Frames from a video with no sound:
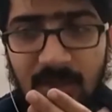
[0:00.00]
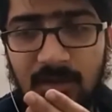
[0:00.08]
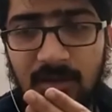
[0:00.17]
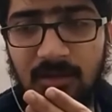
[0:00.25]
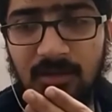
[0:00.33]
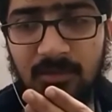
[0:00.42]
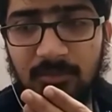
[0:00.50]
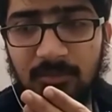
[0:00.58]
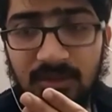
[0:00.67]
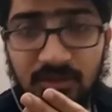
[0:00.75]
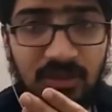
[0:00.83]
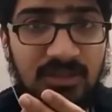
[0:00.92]

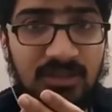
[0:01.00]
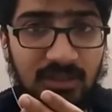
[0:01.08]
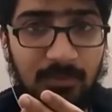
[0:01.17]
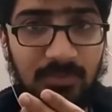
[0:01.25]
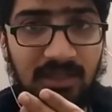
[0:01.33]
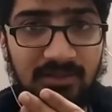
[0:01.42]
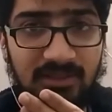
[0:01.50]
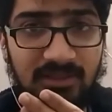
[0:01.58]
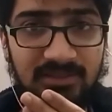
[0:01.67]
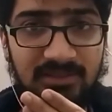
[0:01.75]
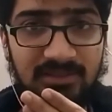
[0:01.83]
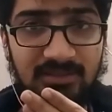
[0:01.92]
internship like
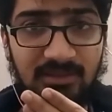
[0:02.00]
this,